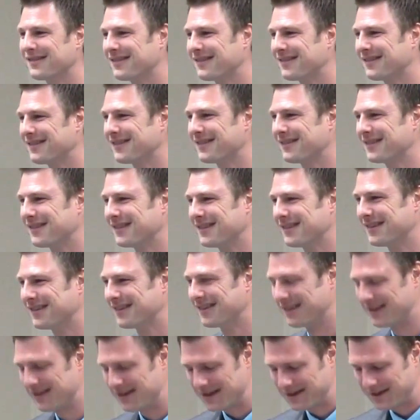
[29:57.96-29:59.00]

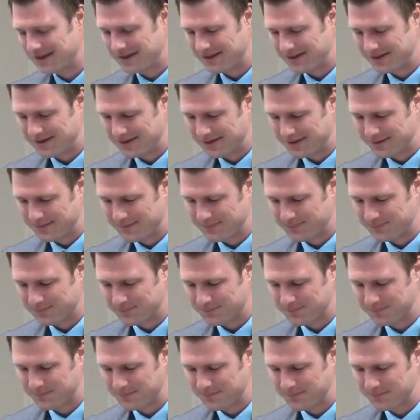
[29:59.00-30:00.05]

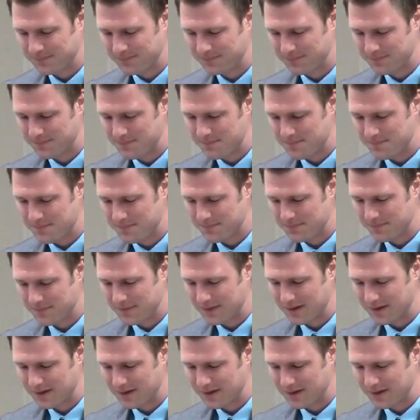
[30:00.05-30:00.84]
Nobody speaks.